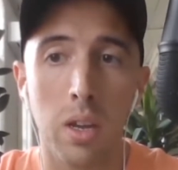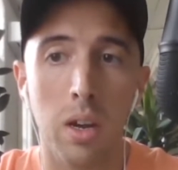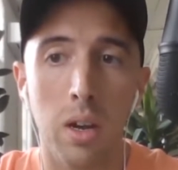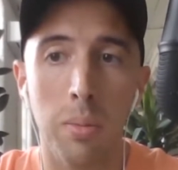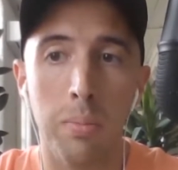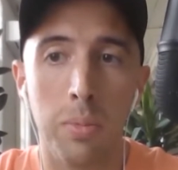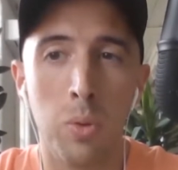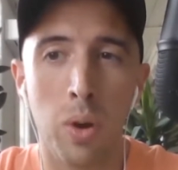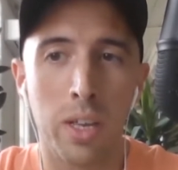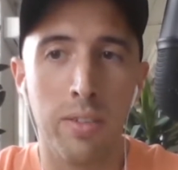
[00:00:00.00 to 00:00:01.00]
You
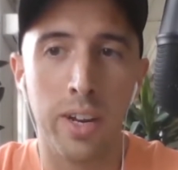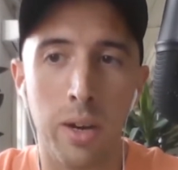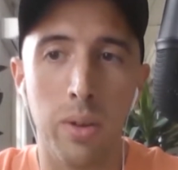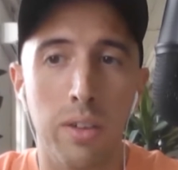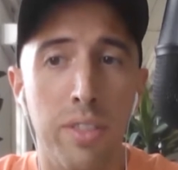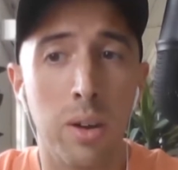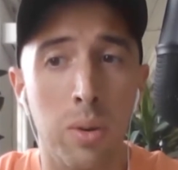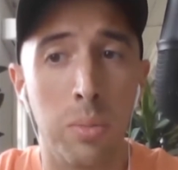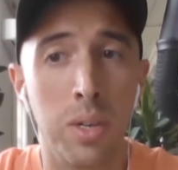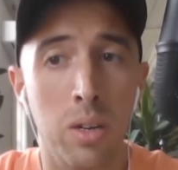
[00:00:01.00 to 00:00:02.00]
want to give an out. If they don't
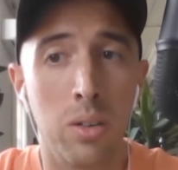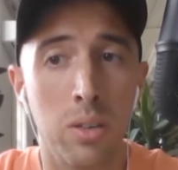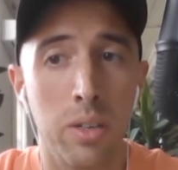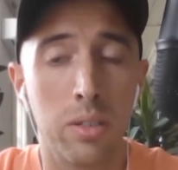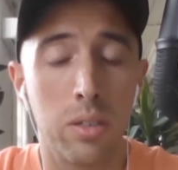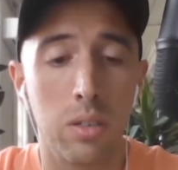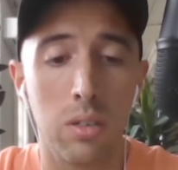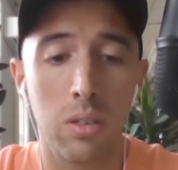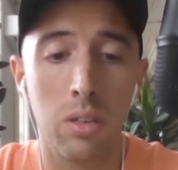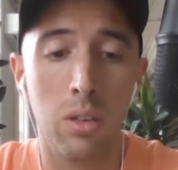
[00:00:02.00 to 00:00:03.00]
want to be on your list,
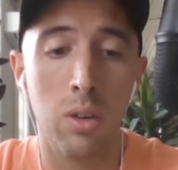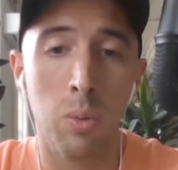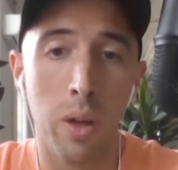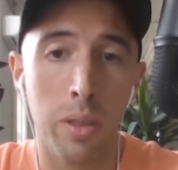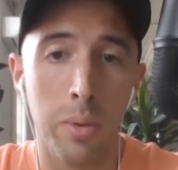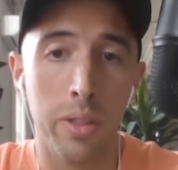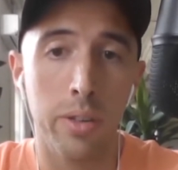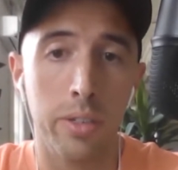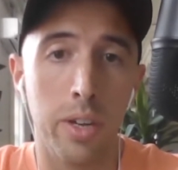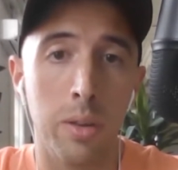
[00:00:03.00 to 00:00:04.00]
you don't want them on the
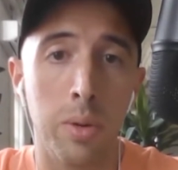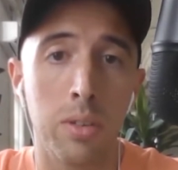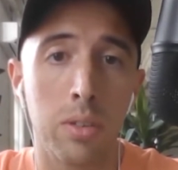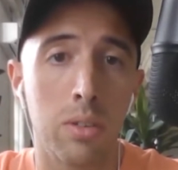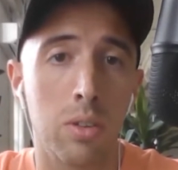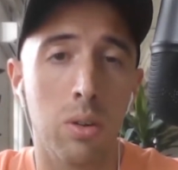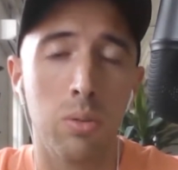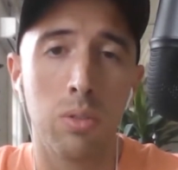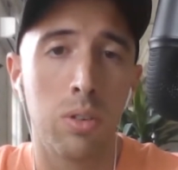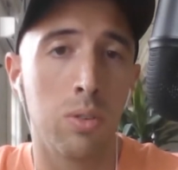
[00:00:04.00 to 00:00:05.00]
list anyways. So
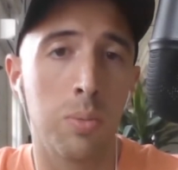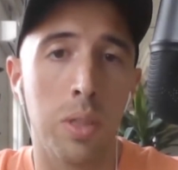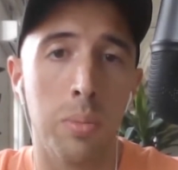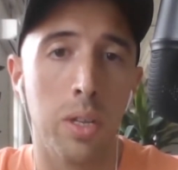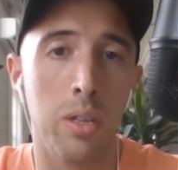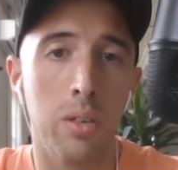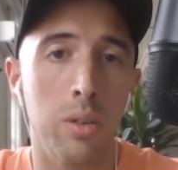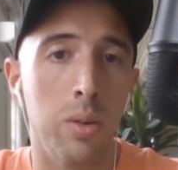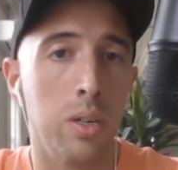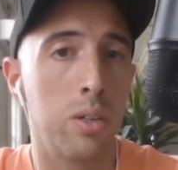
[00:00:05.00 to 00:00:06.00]
don't spend the money to
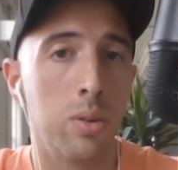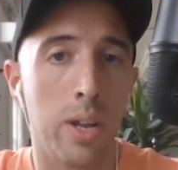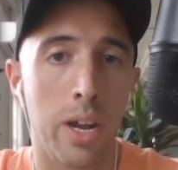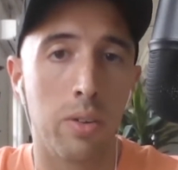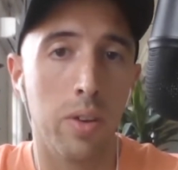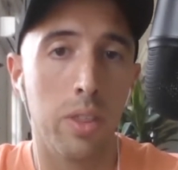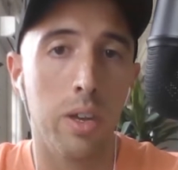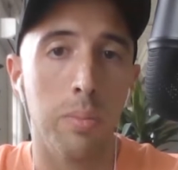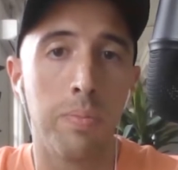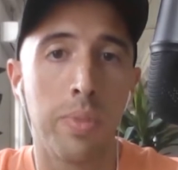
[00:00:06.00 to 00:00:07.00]
do it. Don't aggravate
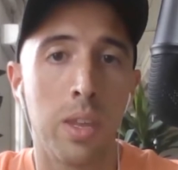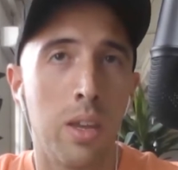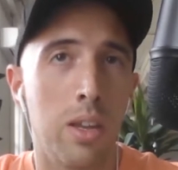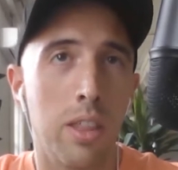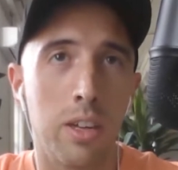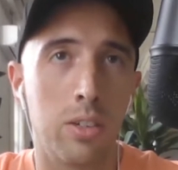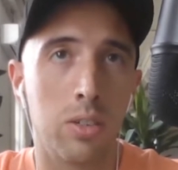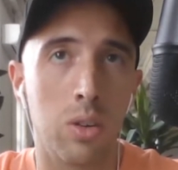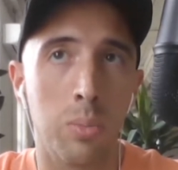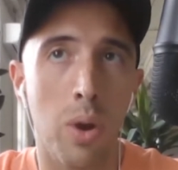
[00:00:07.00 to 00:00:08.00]
them. That's
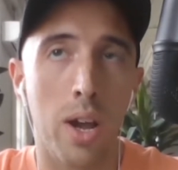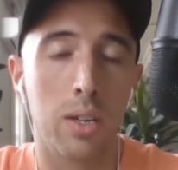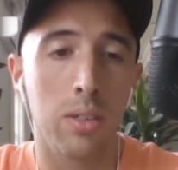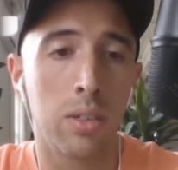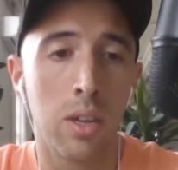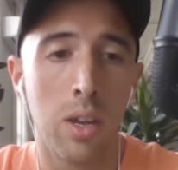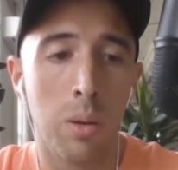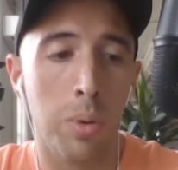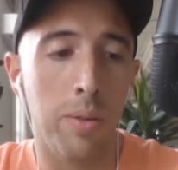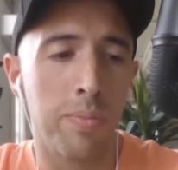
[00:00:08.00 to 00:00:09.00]
just good practice.
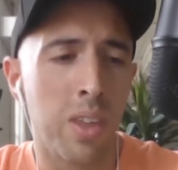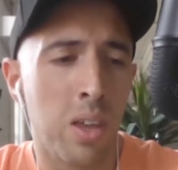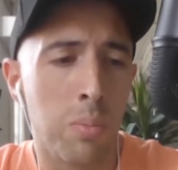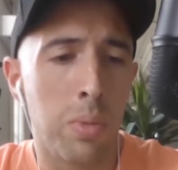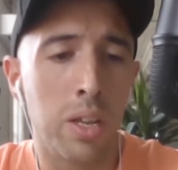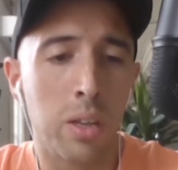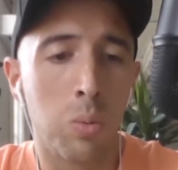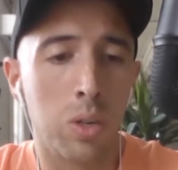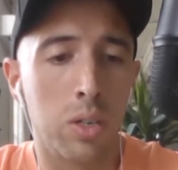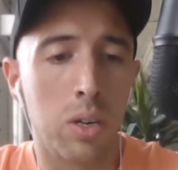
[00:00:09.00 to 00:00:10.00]
But mainly
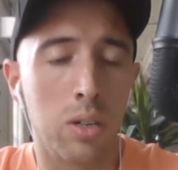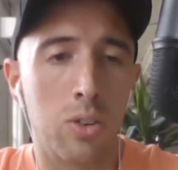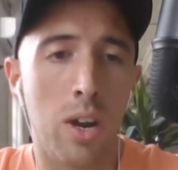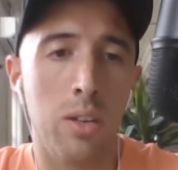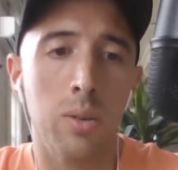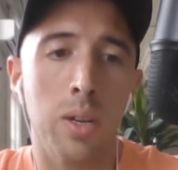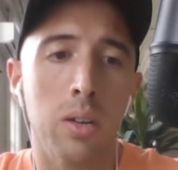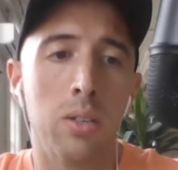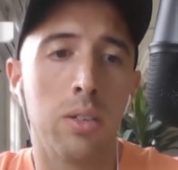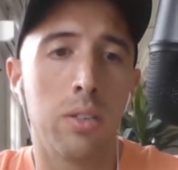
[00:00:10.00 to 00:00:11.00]
what you're going to try to do here
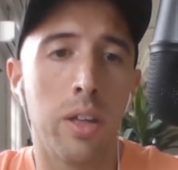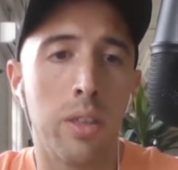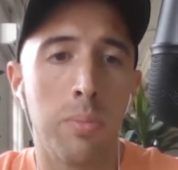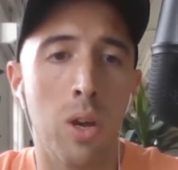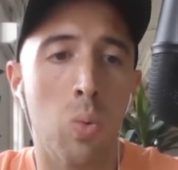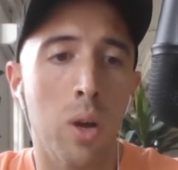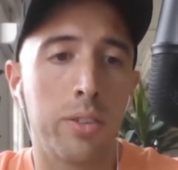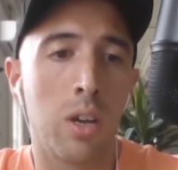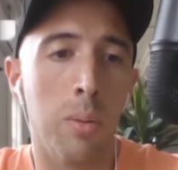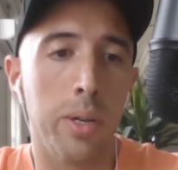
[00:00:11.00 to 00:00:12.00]
is just let them know
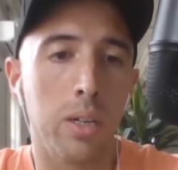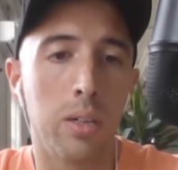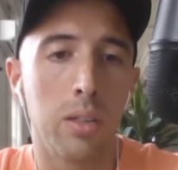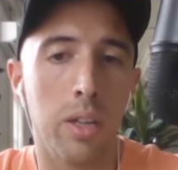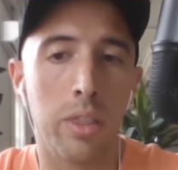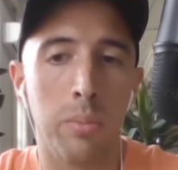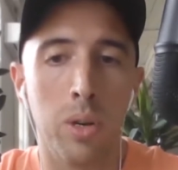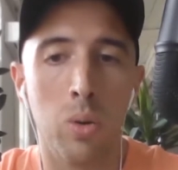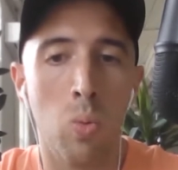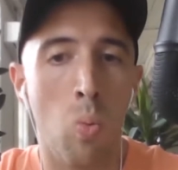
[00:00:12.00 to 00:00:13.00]
what's coming. Let them
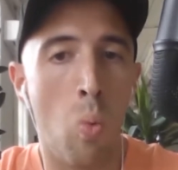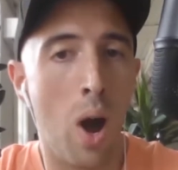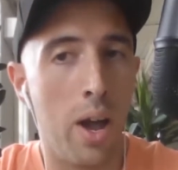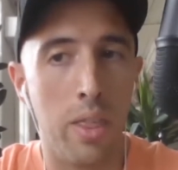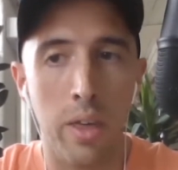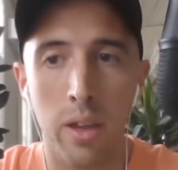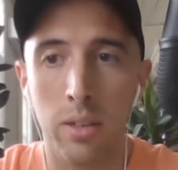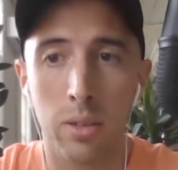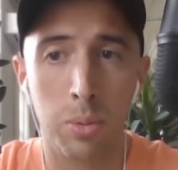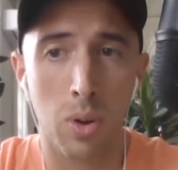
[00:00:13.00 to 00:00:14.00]
know why they
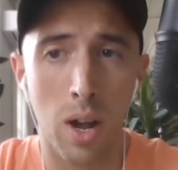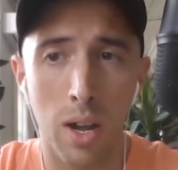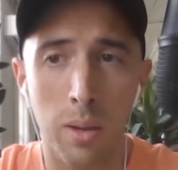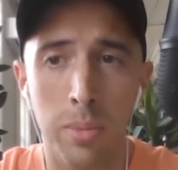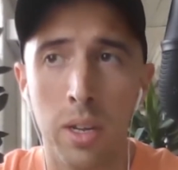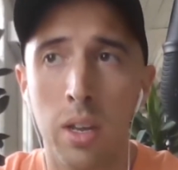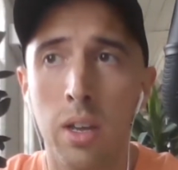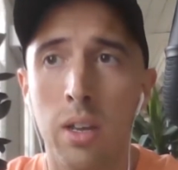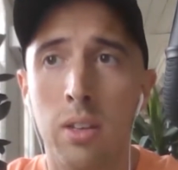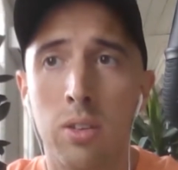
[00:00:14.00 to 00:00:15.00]
subscribed.
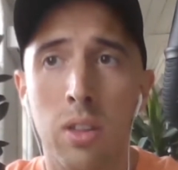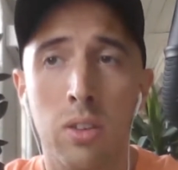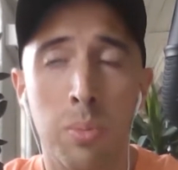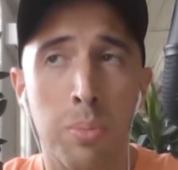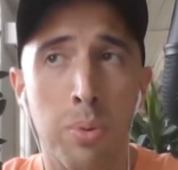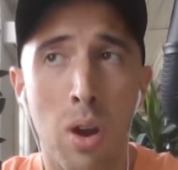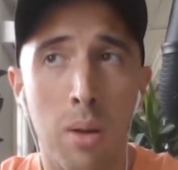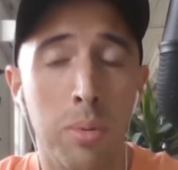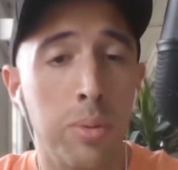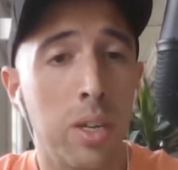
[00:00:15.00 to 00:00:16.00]
There's
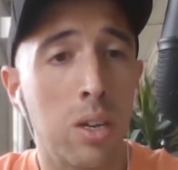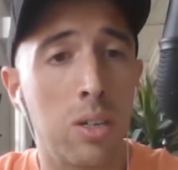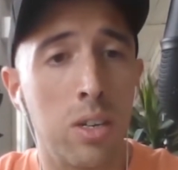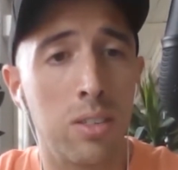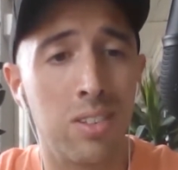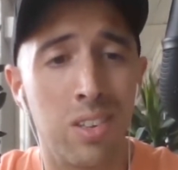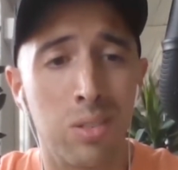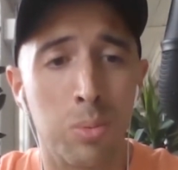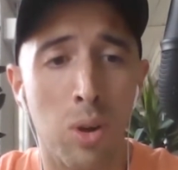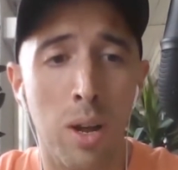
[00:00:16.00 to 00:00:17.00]
probably a good chance that they
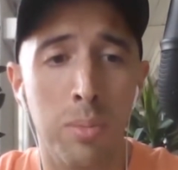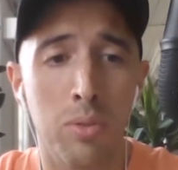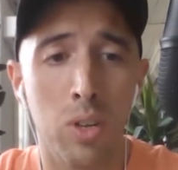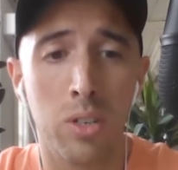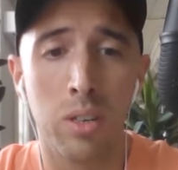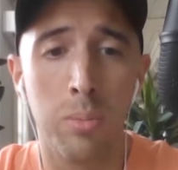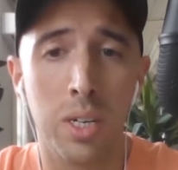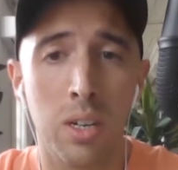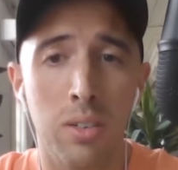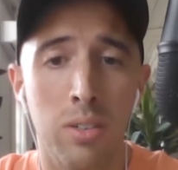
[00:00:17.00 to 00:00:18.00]
subscribed originally
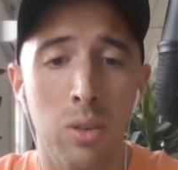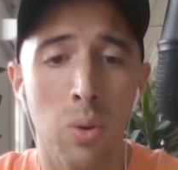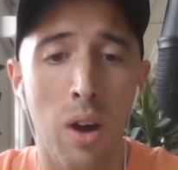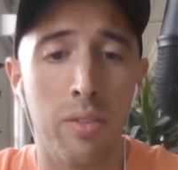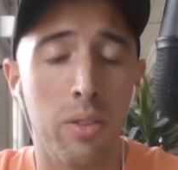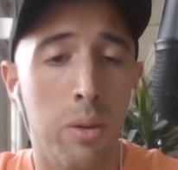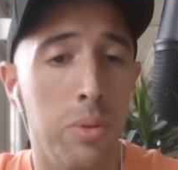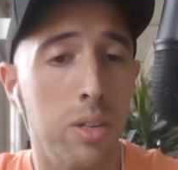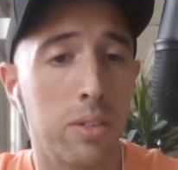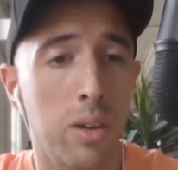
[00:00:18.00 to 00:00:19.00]
because you offered them a
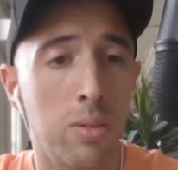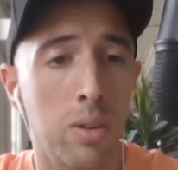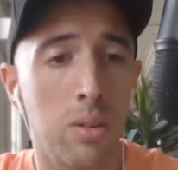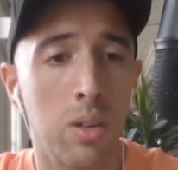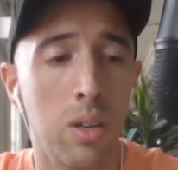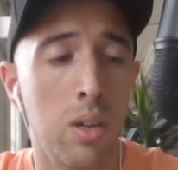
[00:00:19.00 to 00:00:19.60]
discount code.